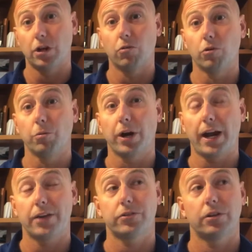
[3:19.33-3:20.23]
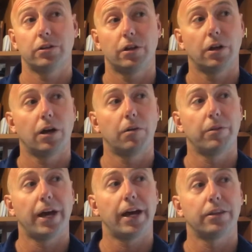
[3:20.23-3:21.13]
rumor has it
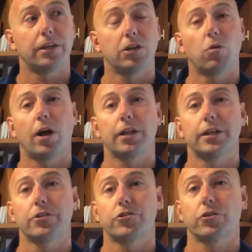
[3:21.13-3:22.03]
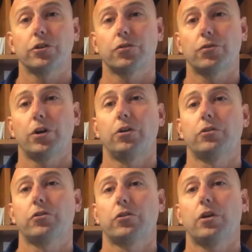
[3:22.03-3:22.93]
that the quality assurance
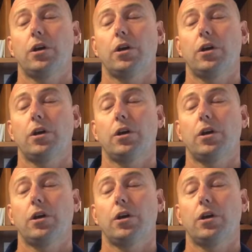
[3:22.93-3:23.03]
folks